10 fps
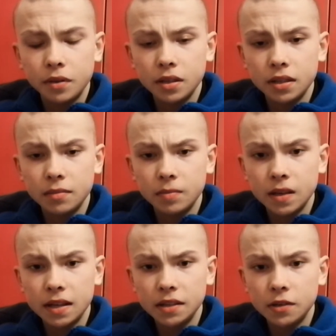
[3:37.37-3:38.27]
But
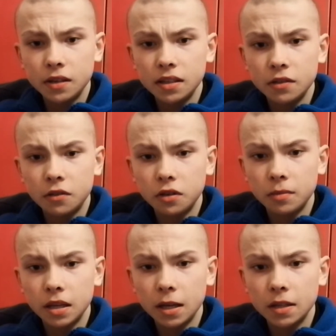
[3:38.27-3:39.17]
yeah, he's not going
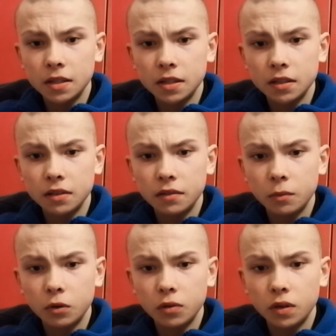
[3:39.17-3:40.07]
to be going to
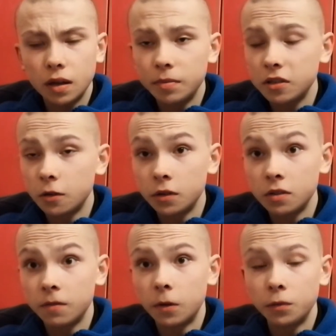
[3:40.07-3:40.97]
the World Cup. It's not
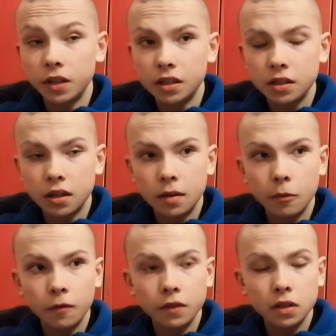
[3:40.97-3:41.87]
his fault this
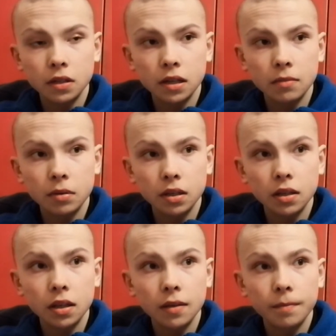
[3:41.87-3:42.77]
time, obviously, but